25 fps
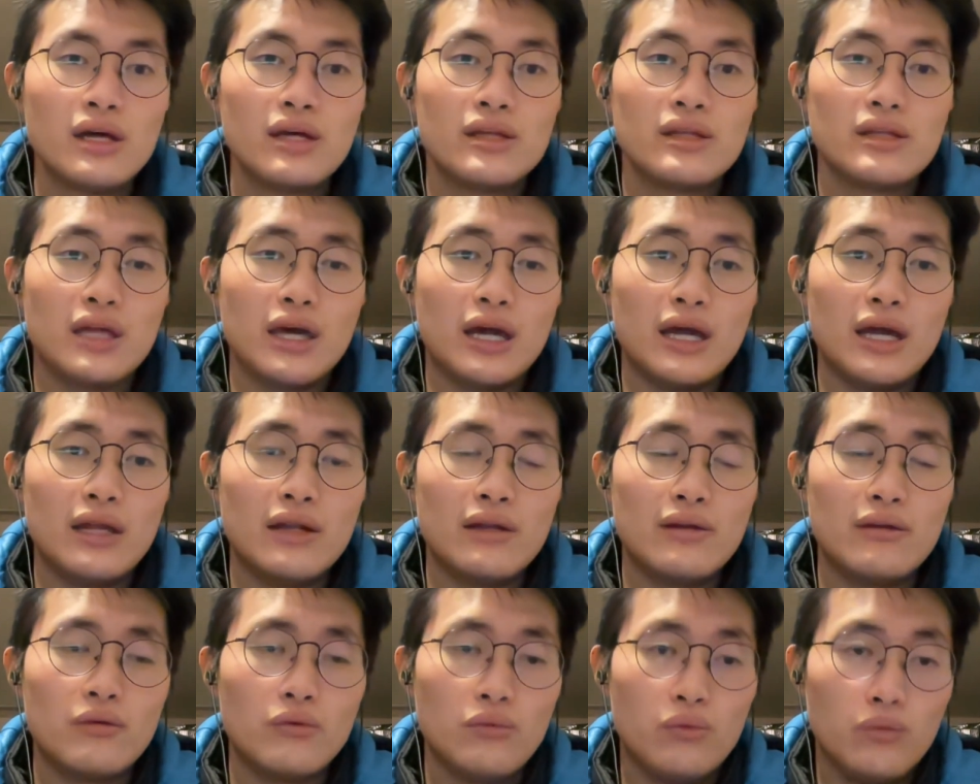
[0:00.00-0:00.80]

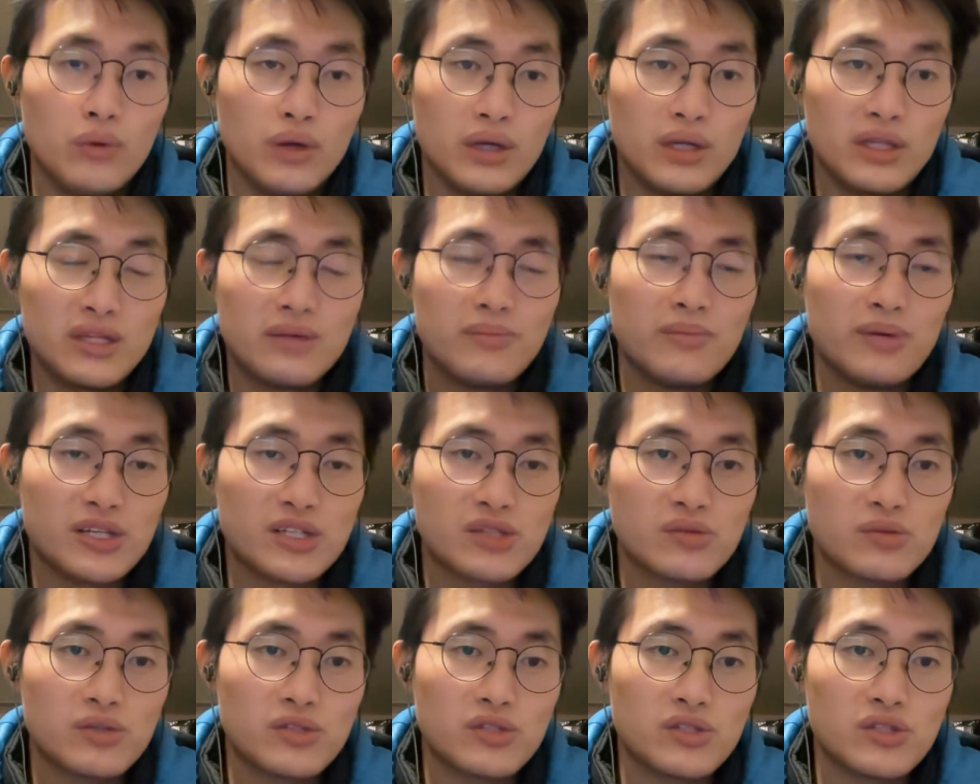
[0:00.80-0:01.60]
then one of the
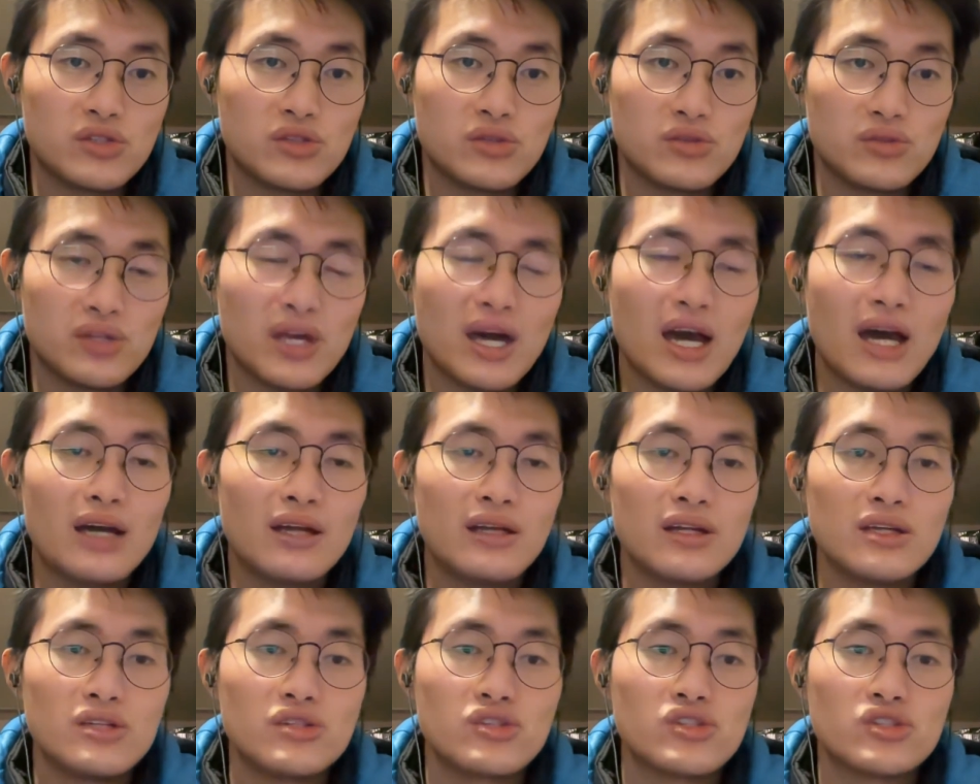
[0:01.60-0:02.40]
best ways to do
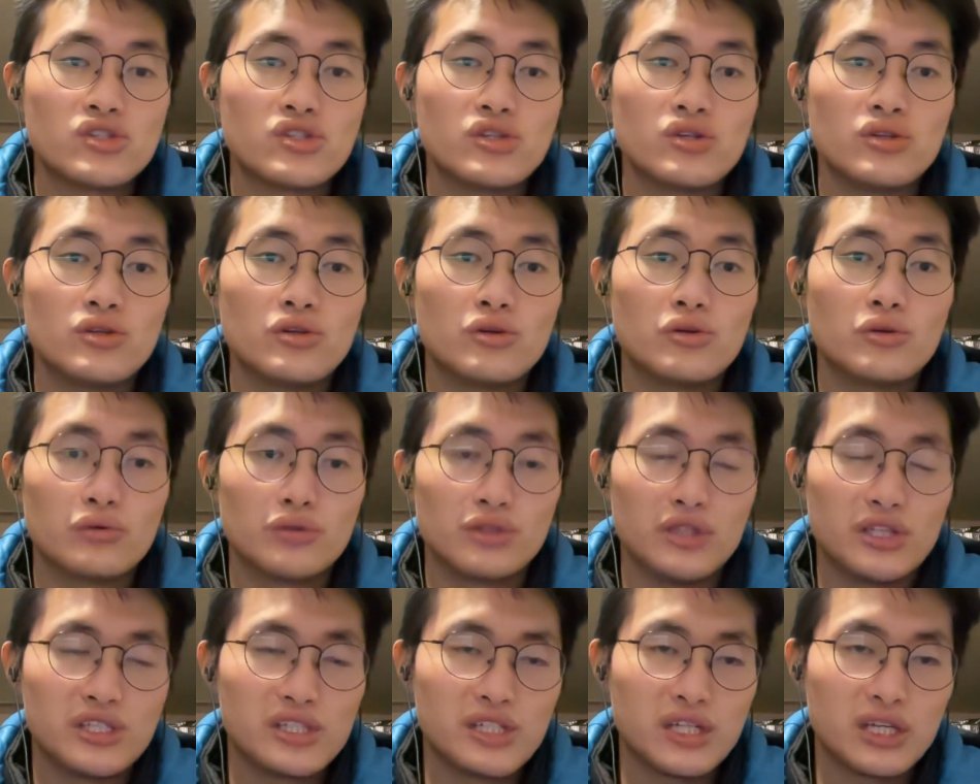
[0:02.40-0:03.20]
that is to
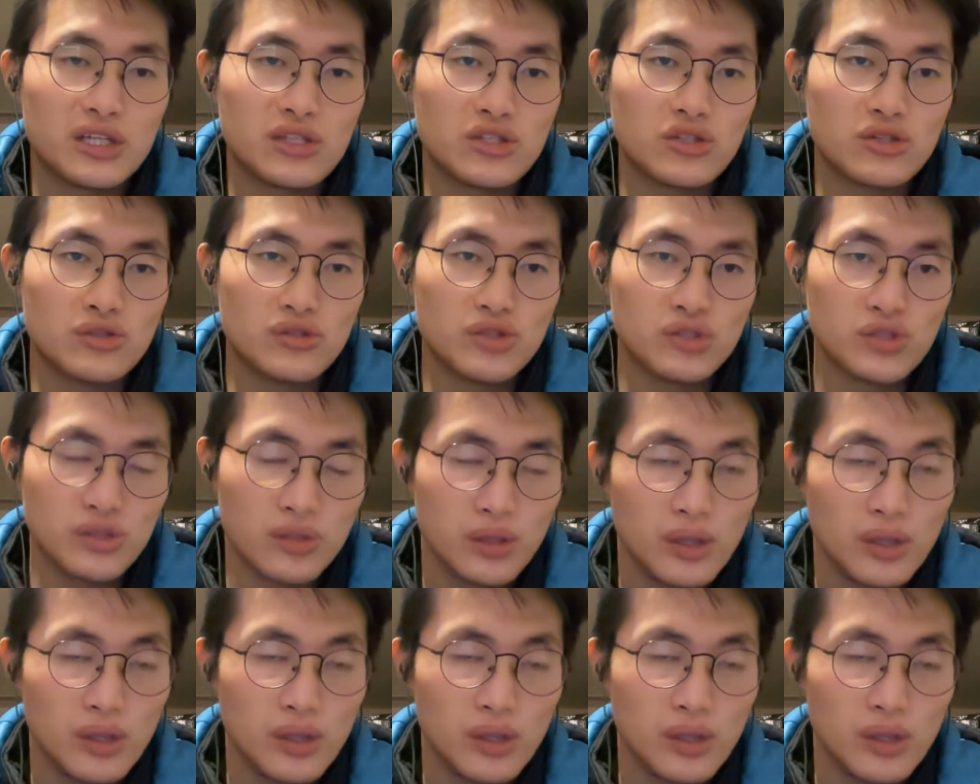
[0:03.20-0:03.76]
listening to